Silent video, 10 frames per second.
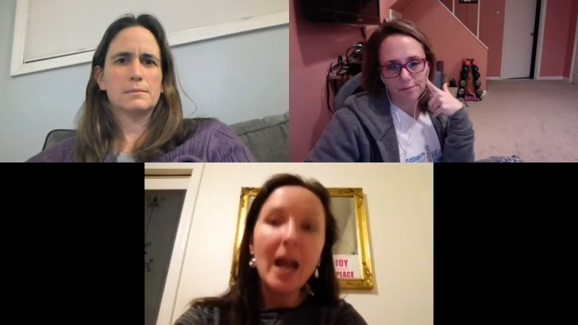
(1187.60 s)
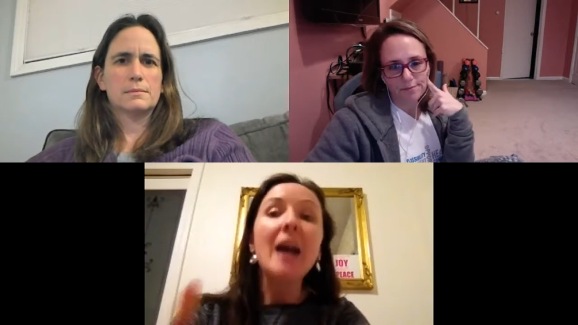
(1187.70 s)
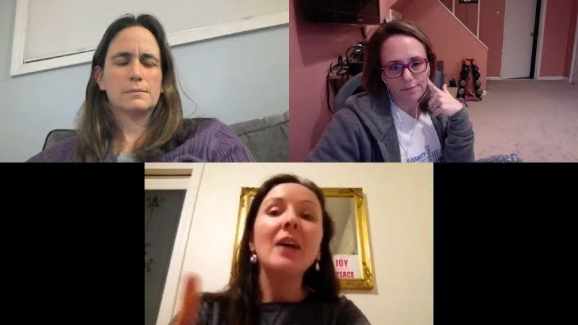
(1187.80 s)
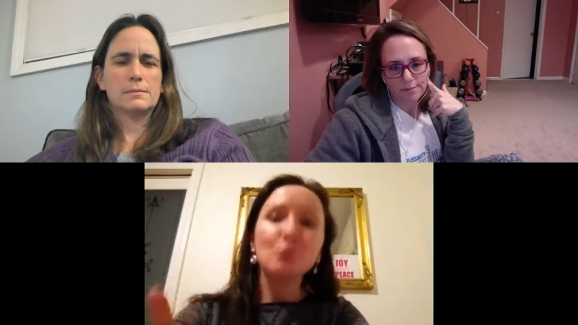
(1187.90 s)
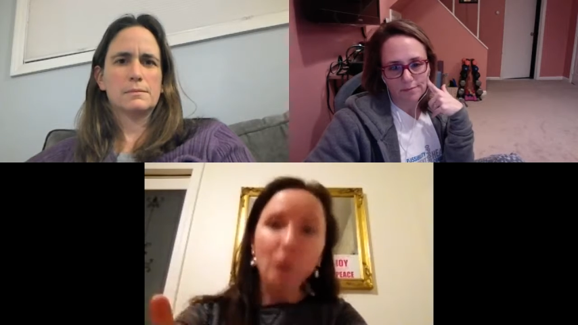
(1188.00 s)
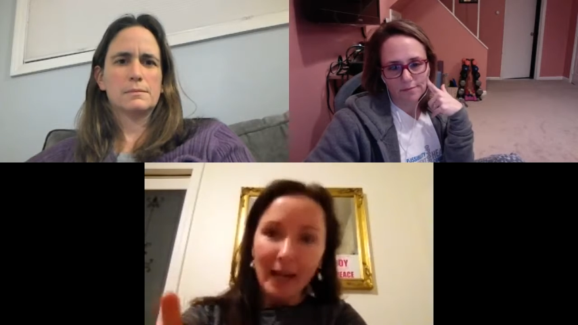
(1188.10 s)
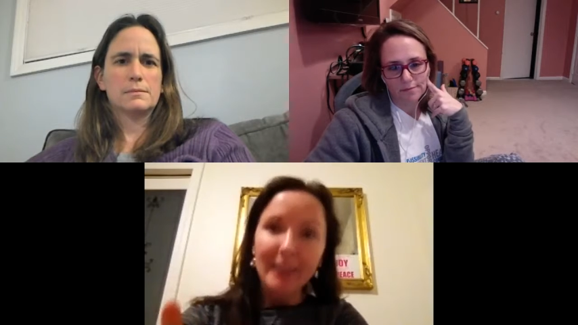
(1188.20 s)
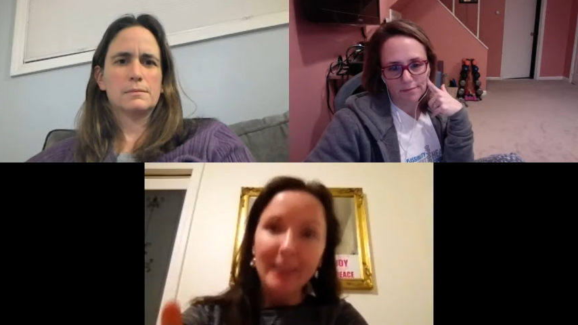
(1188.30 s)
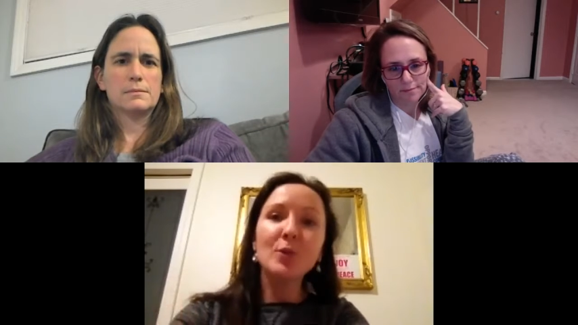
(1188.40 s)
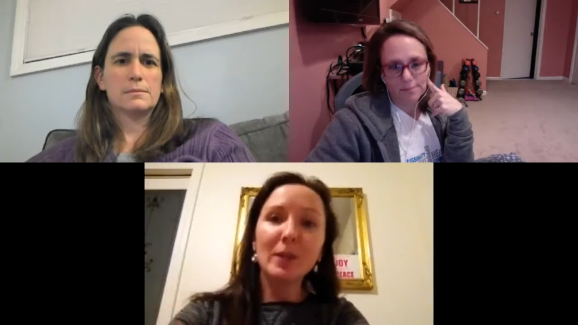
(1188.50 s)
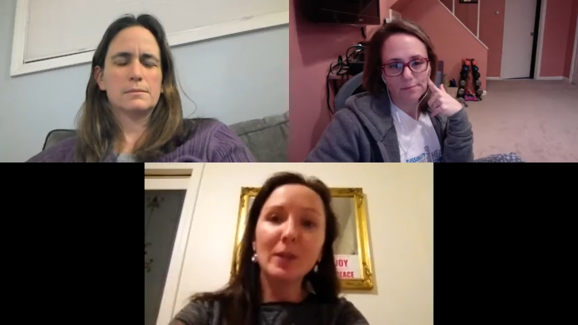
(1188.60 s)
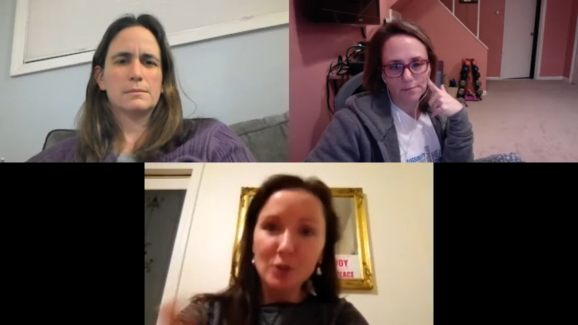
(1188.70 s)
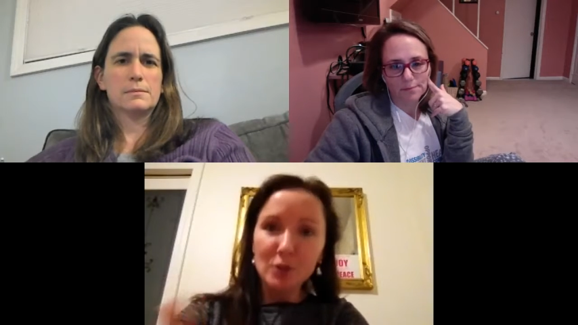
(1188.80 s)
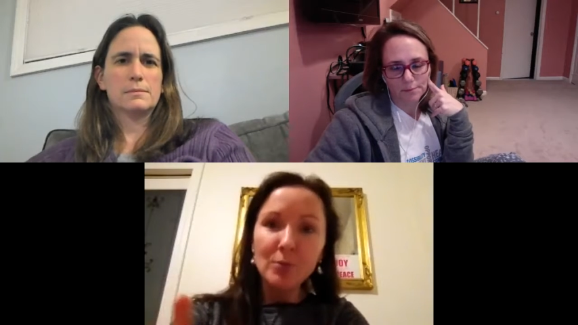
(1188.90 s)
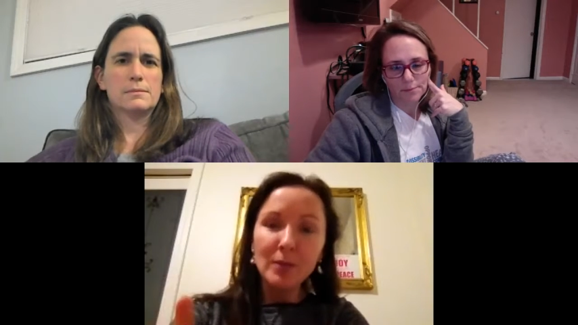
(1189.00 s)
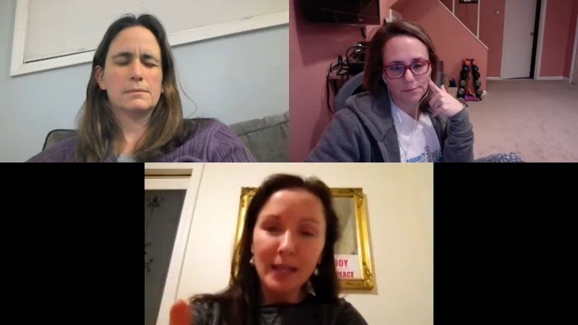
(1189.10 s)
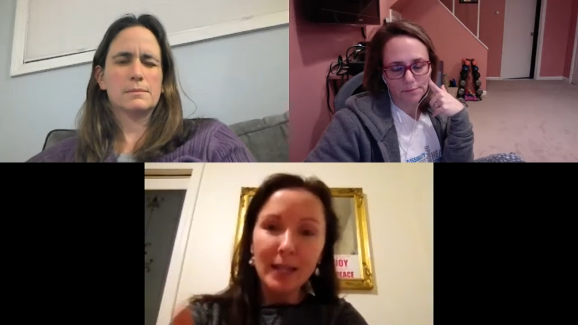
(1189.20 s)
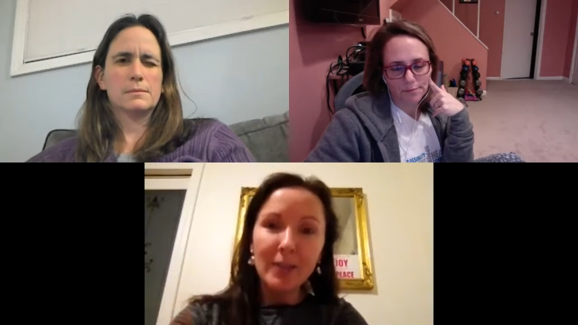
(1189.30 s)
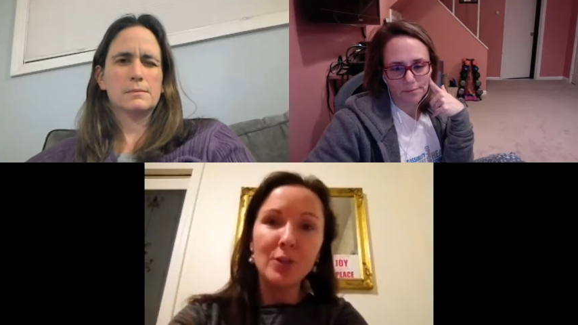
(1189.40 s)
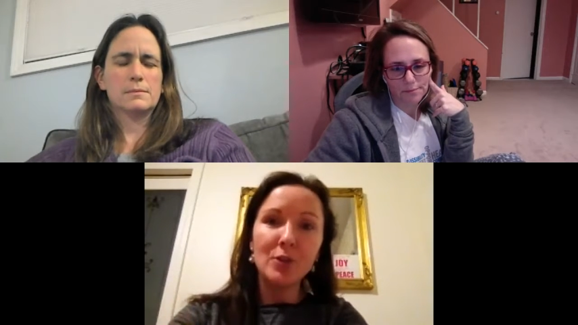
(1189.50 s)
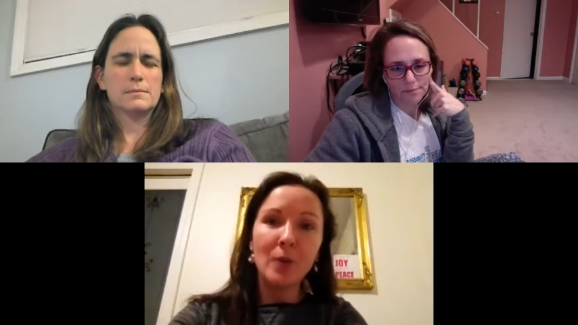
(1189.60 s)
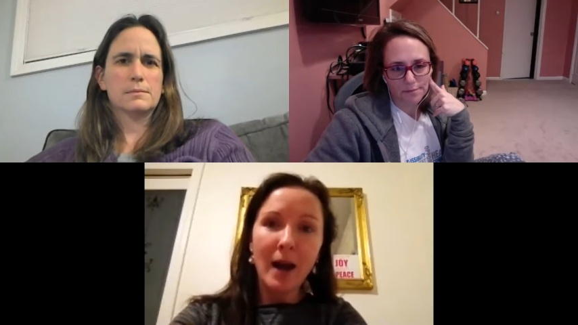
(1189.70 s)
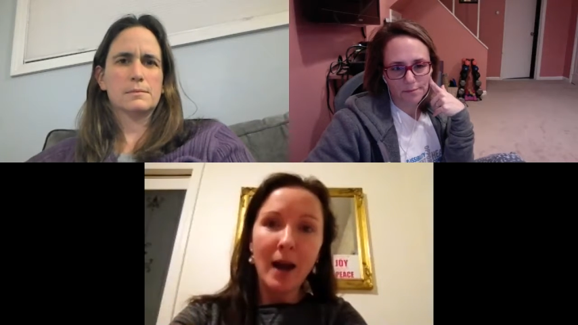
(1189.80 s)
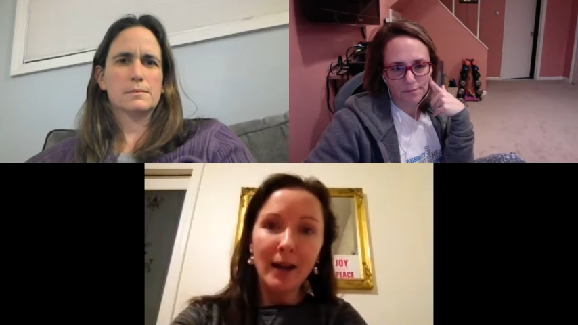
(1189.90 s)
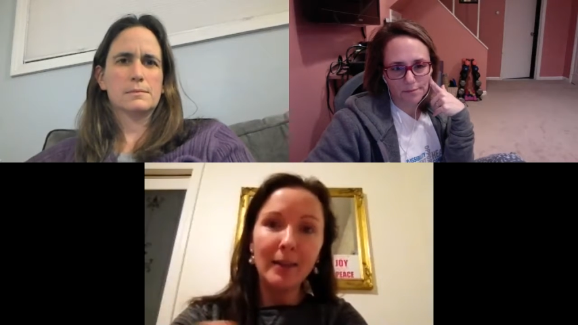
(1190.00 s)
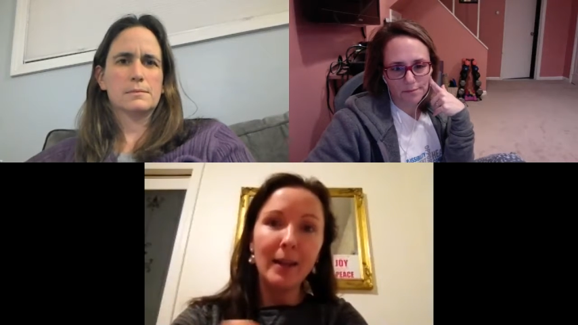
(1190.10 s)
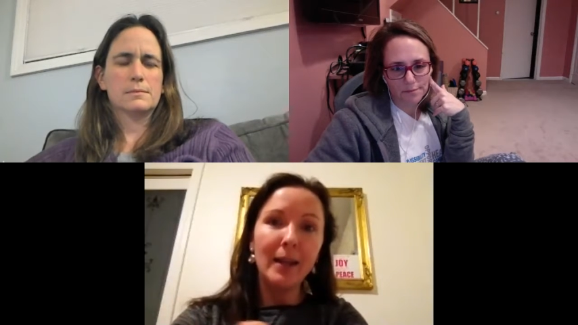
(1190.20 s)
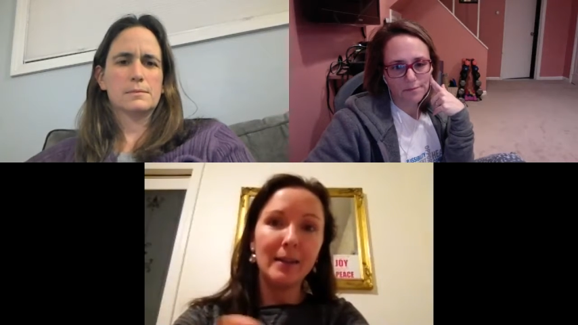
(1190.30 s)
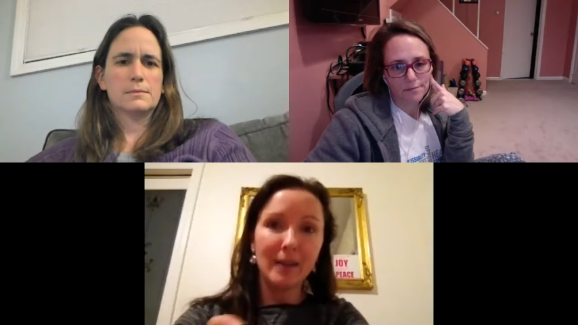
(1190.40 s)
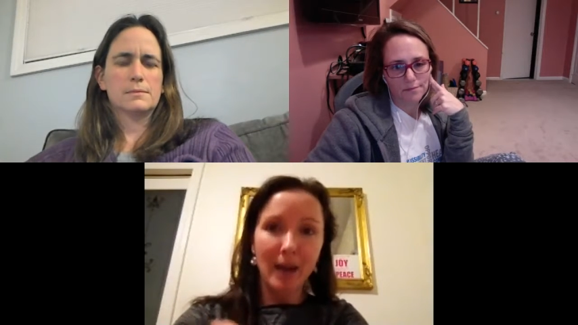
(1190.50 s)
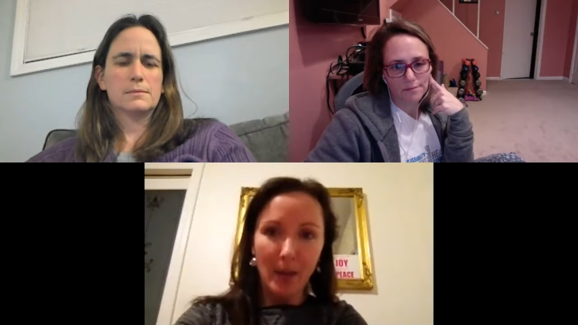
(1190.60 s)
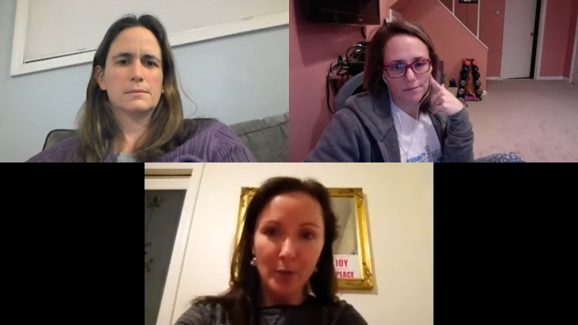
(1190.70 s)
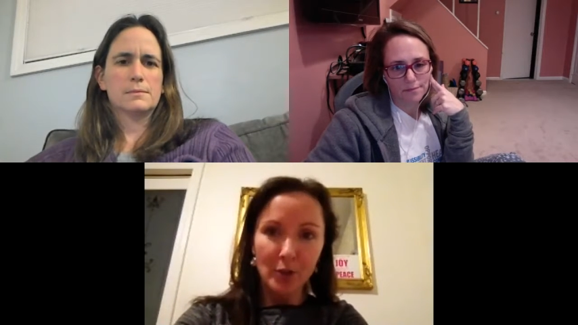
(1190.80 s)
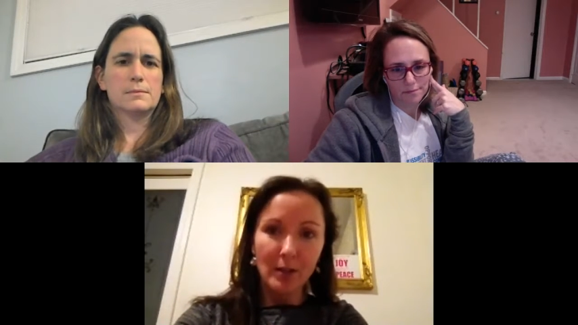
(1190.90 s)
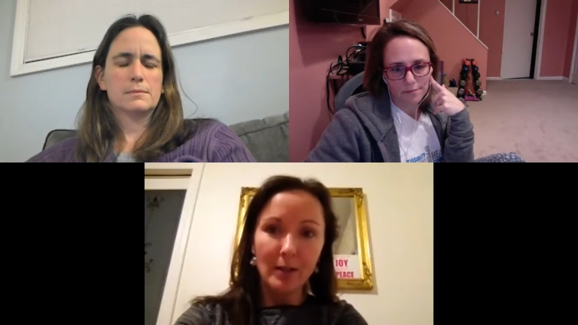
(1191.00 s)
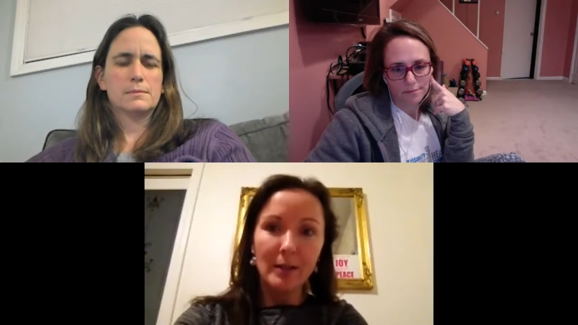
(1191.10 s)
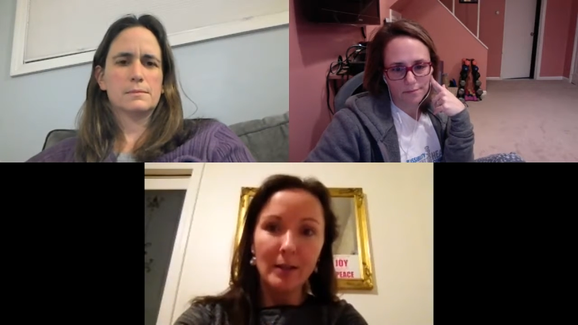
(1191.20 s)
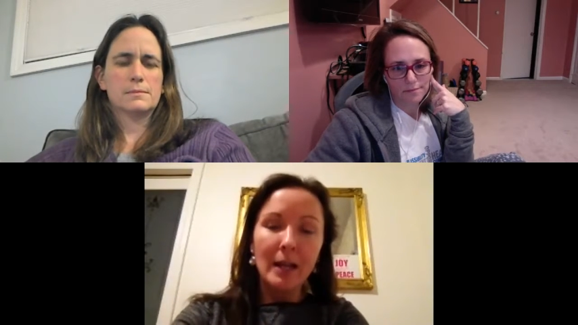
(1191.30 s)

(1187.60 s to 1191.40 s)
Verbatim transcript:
Speaker 1: Right. So I do like the new highlight option.